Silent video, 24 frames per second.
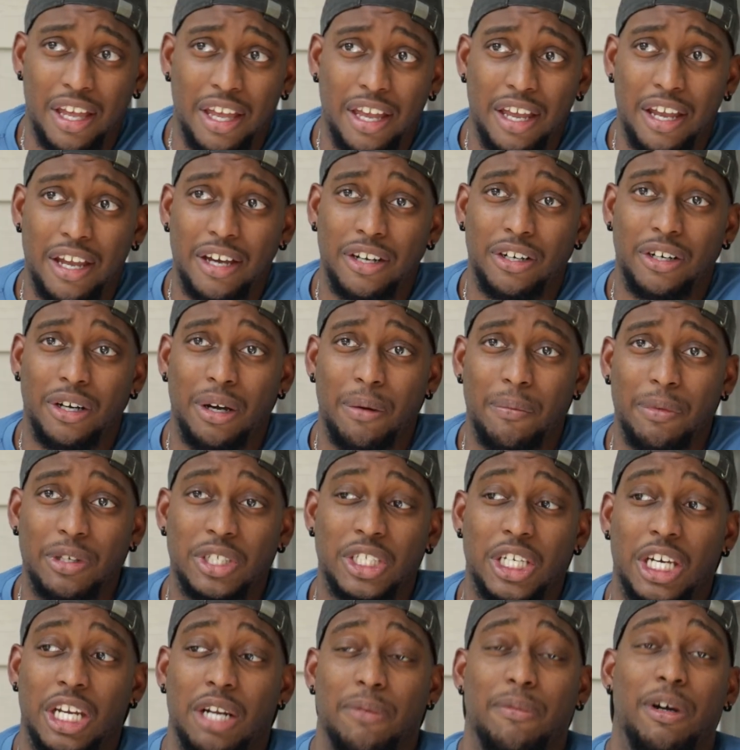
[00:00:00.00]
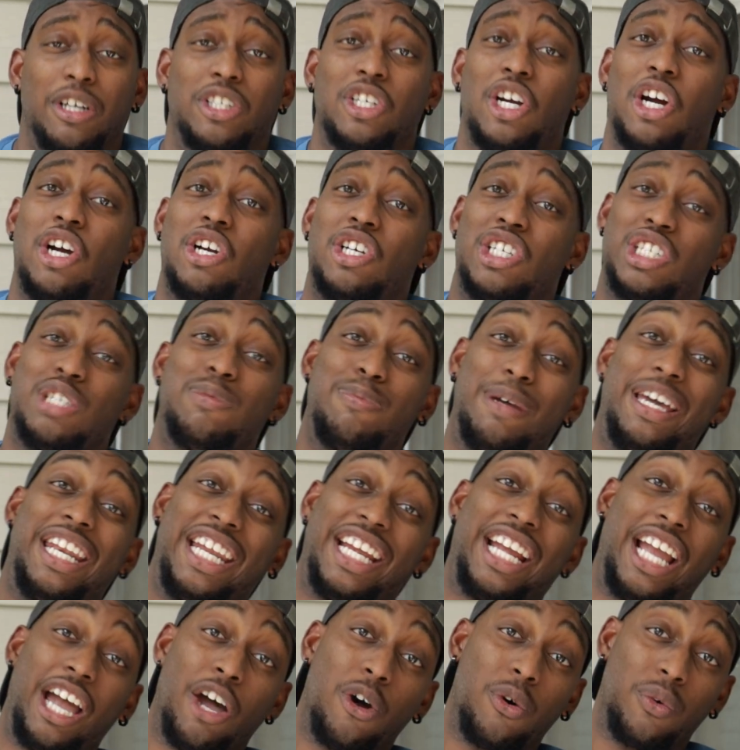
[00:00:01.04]
and instead of my tires
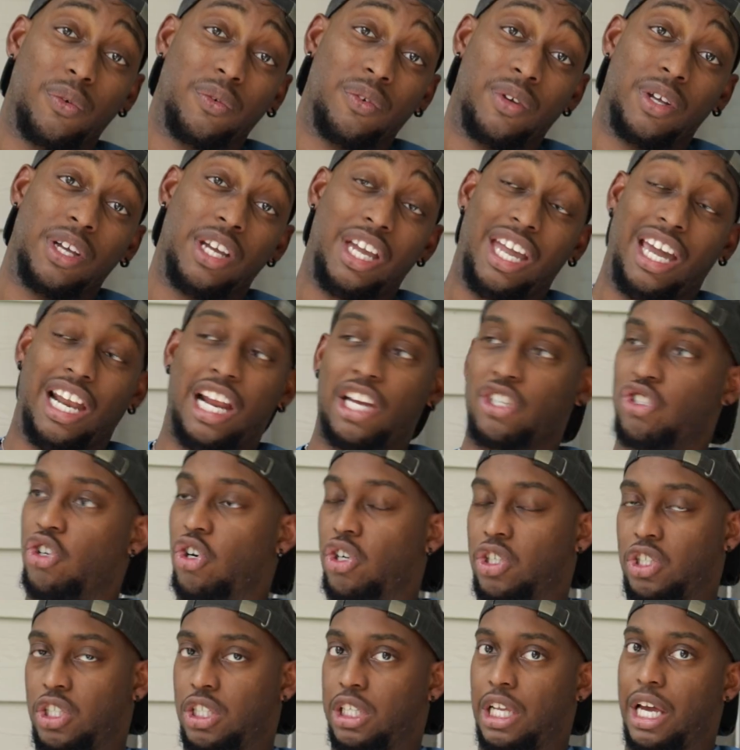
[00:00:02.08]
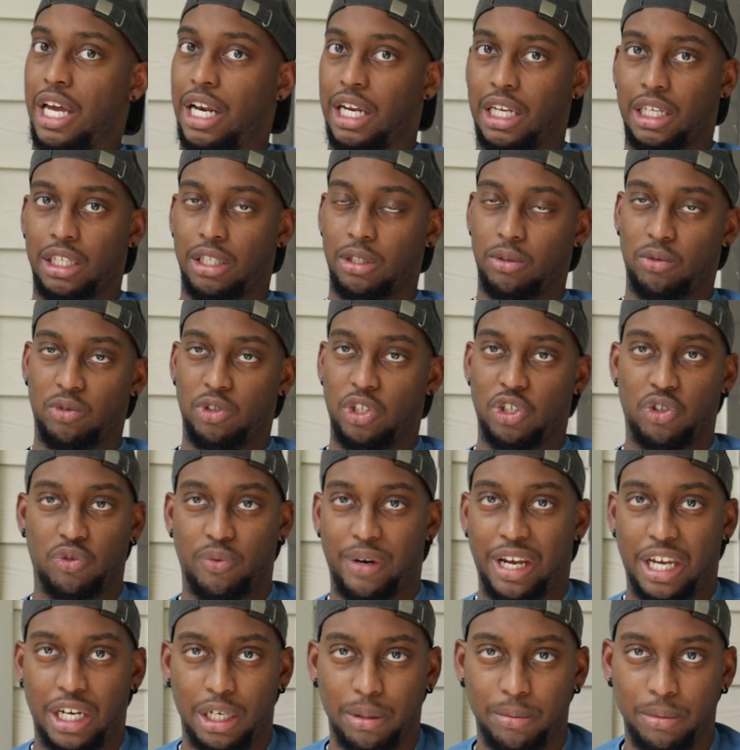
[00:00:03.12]
spinning out and I started sliding just
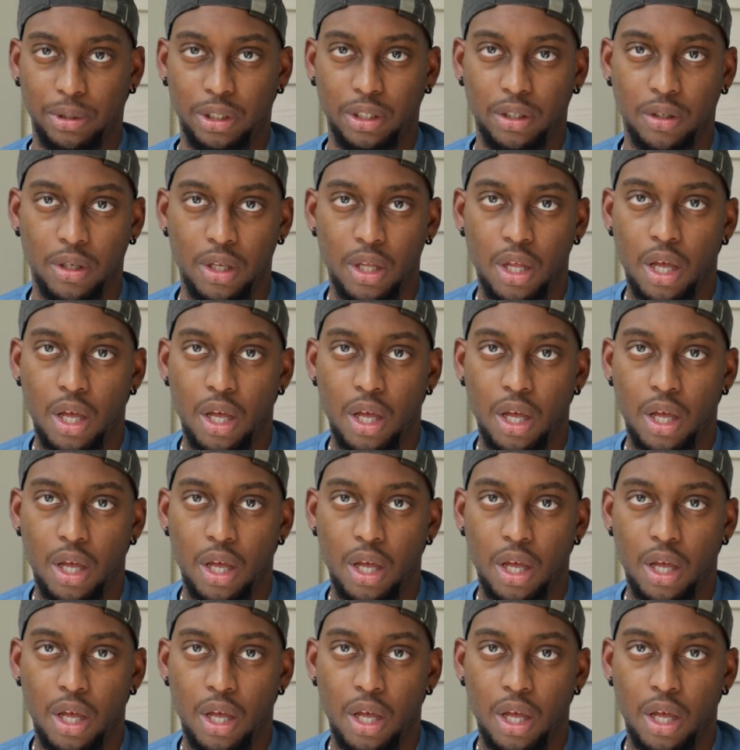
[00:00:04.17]
randomly,